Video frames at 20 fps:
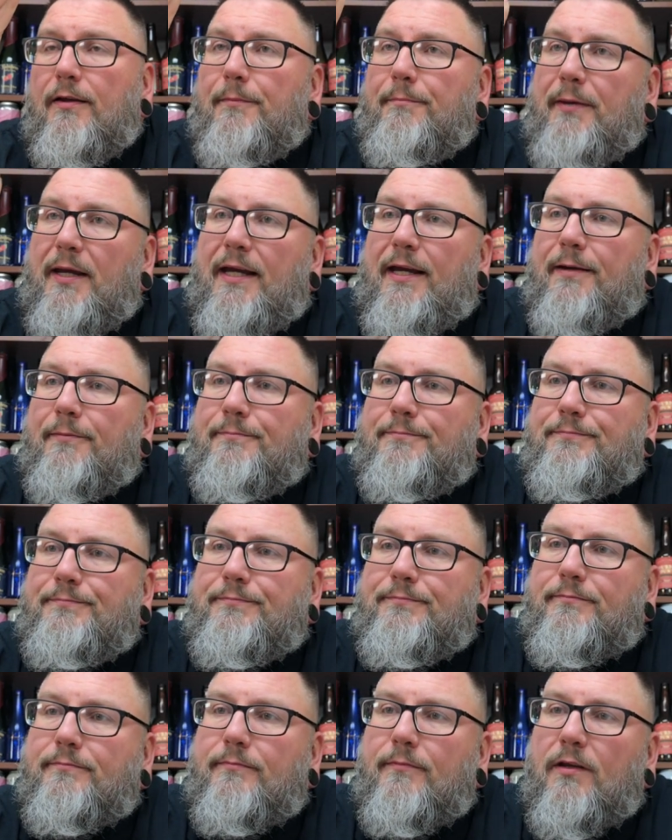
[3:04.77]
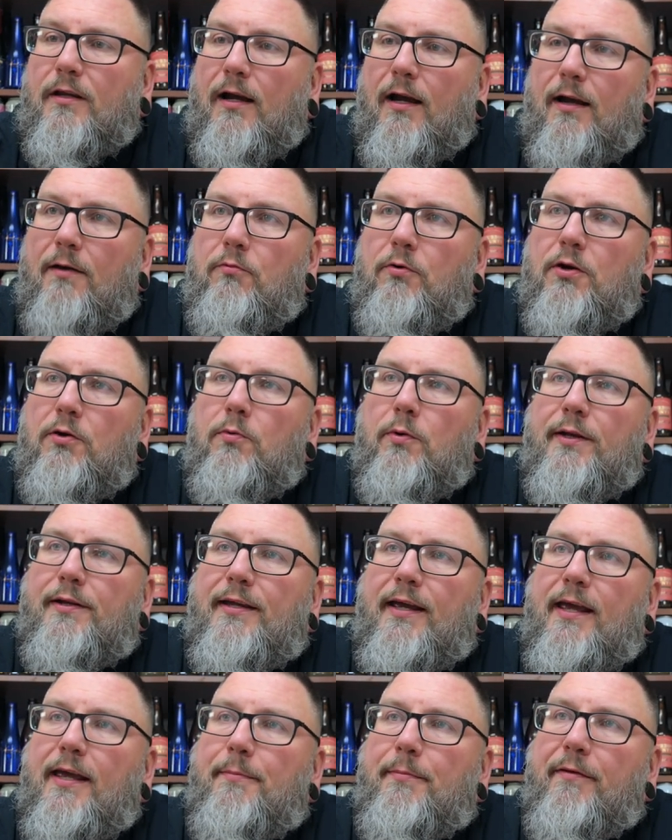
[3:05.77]
Man. I wonder what
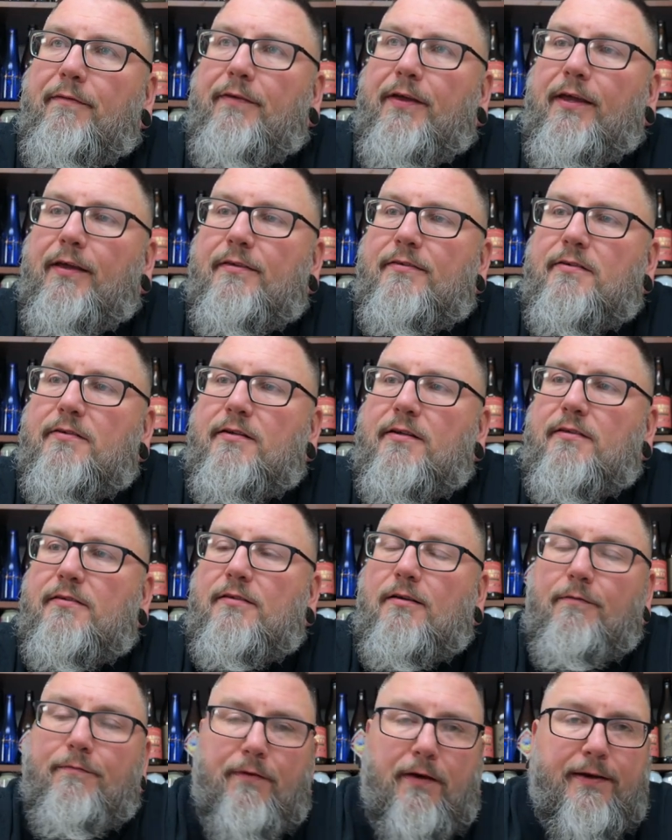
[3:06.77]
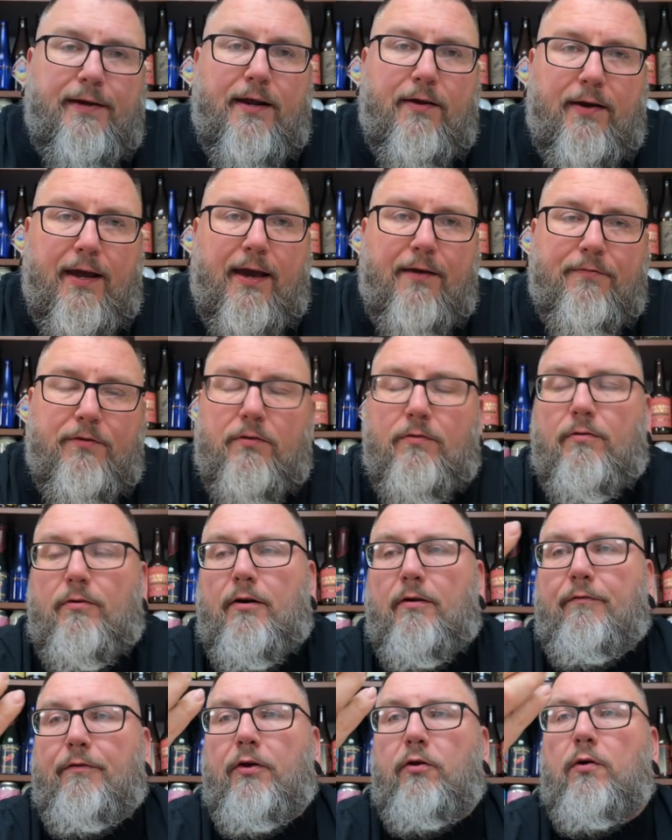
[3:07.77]
the ABV is on this. I'll find out after the
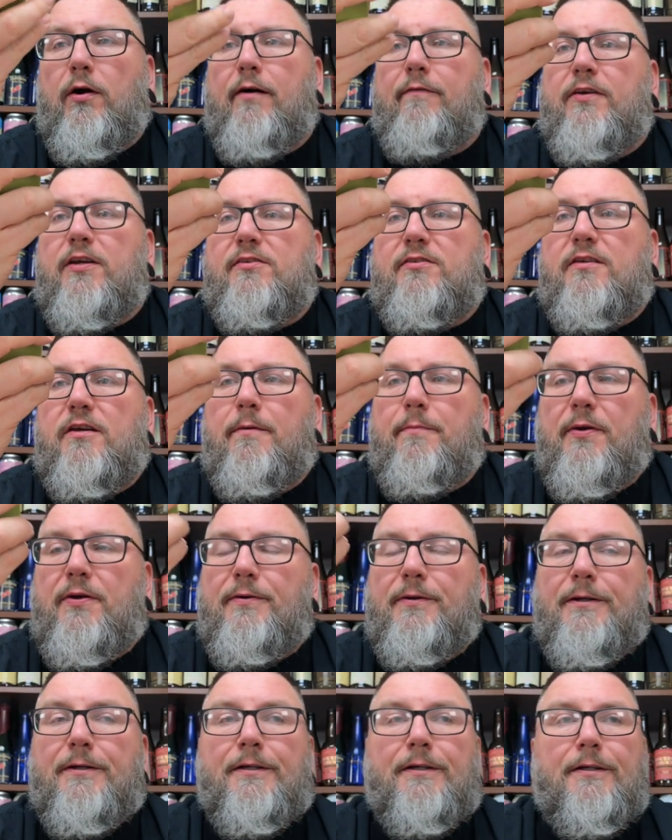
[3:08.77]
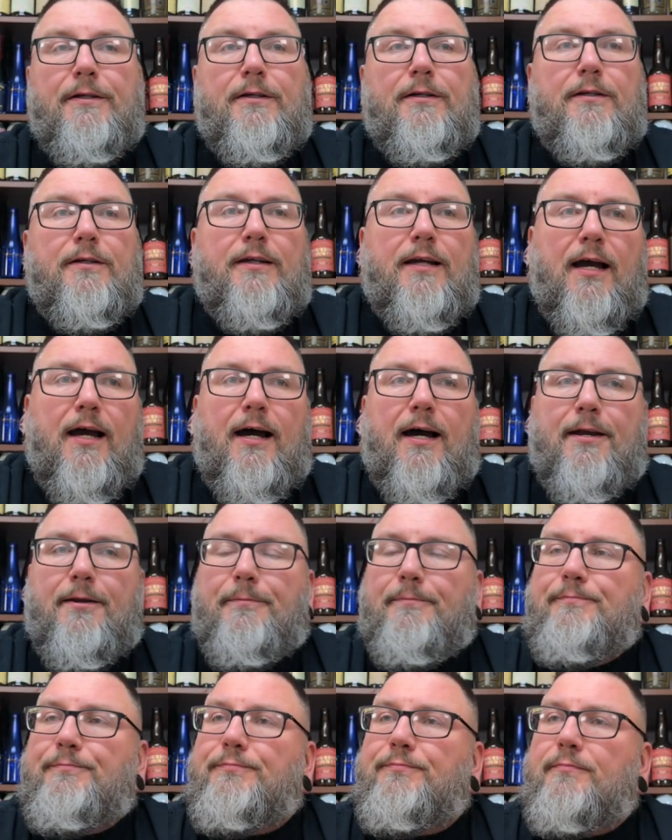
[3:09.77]
review, obviously, but God,
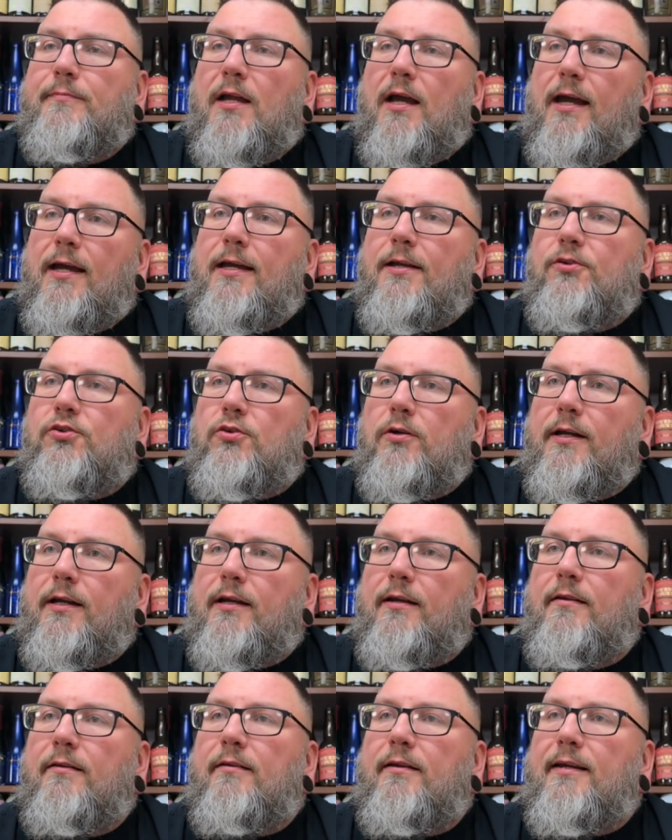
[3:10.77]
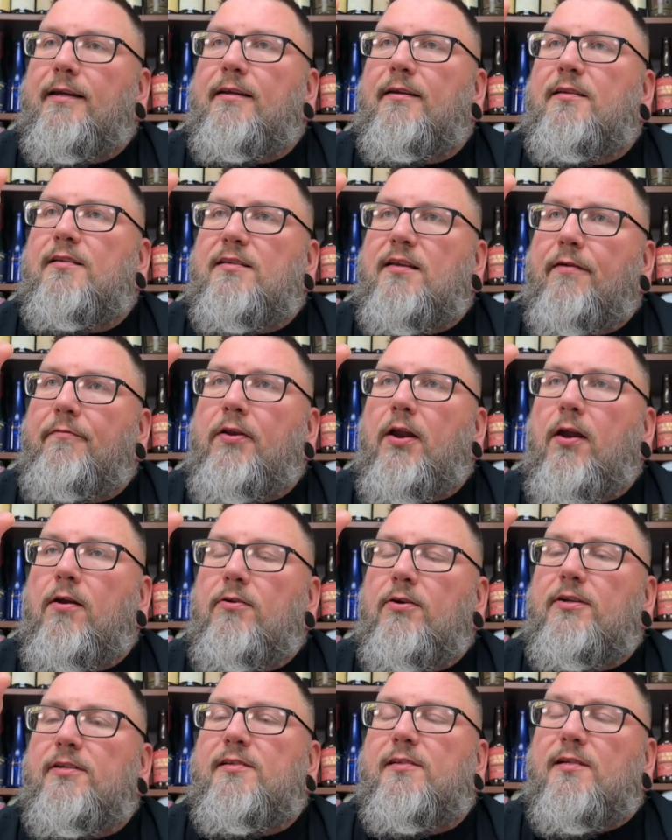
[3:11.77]
I could drink like
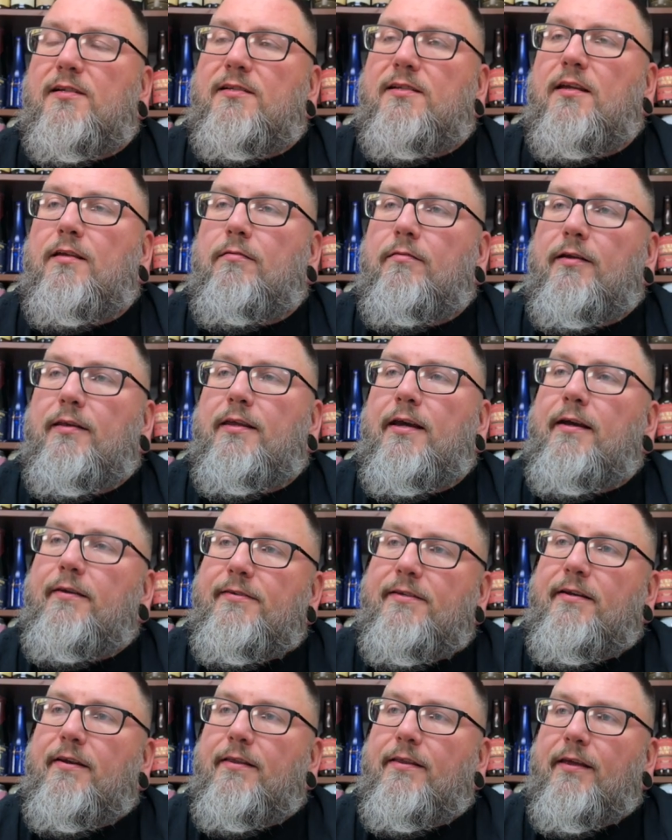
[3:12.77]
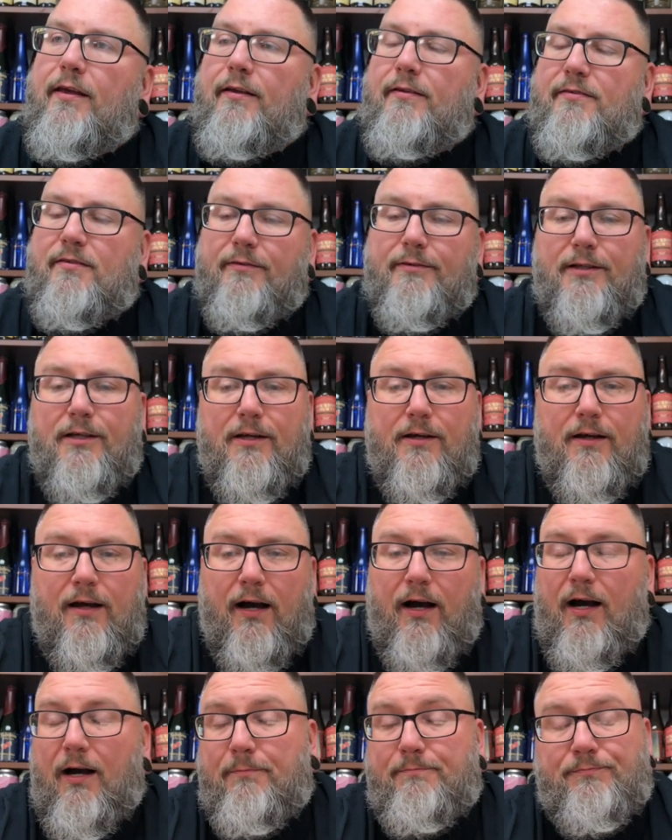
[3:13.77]
763,000 of these.
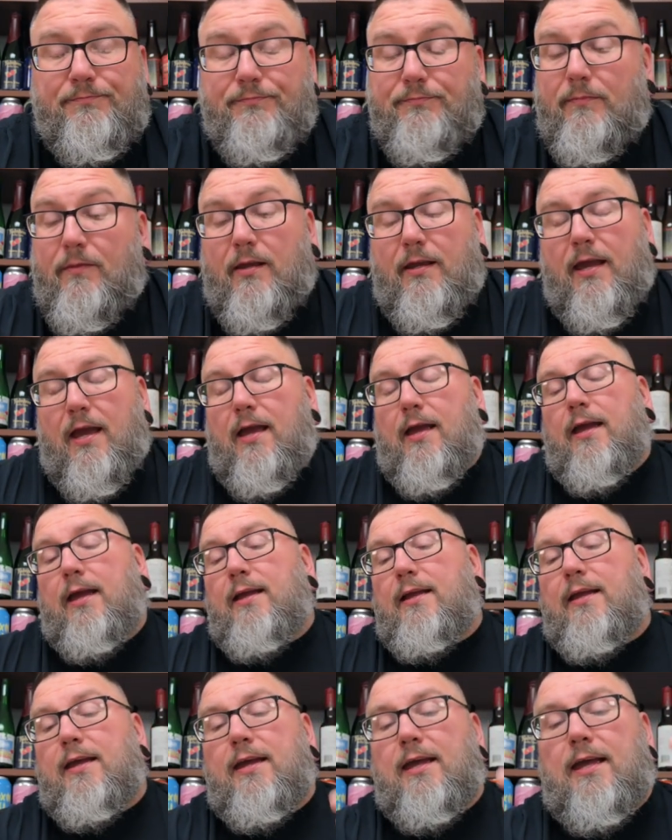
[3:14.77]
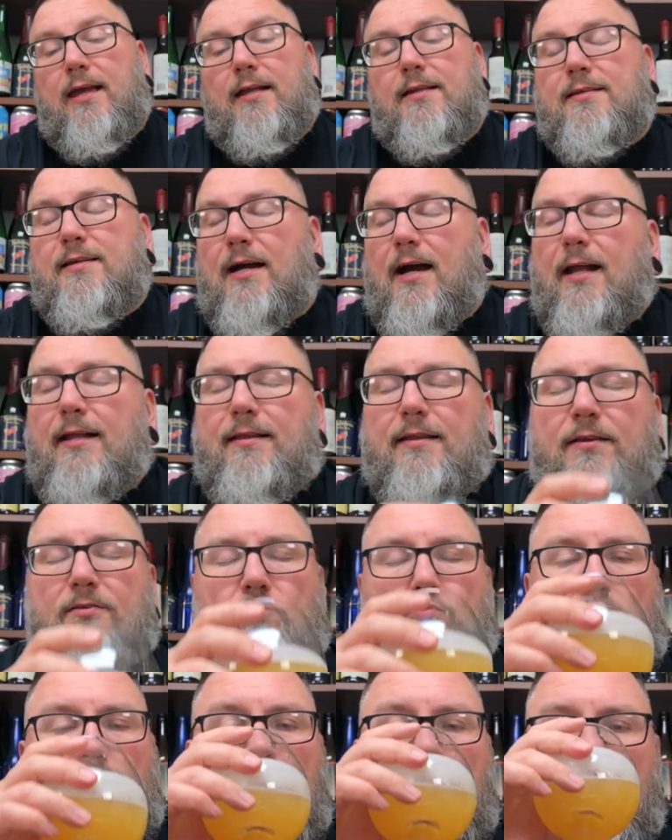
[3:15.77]
Um, yeah, it, has it, got
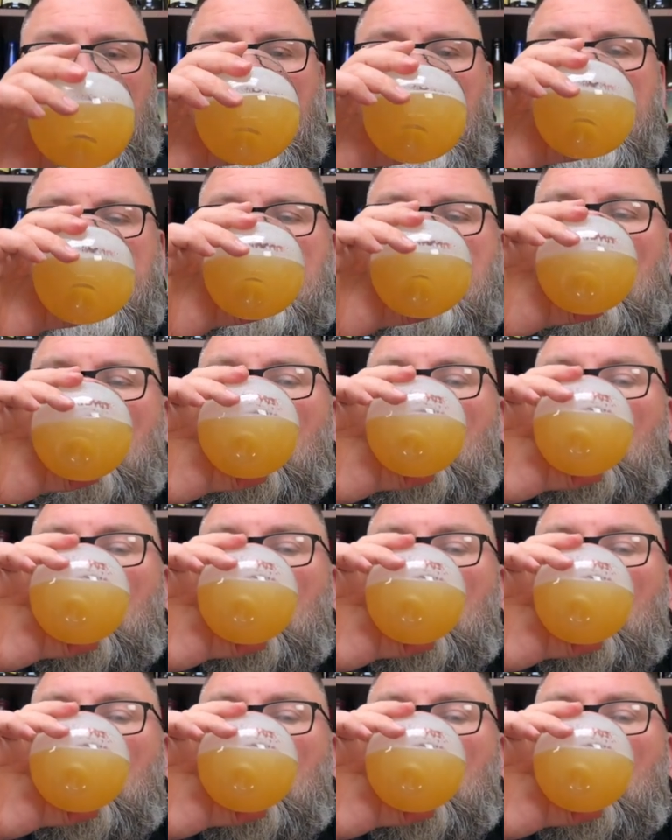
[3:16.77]
this really nice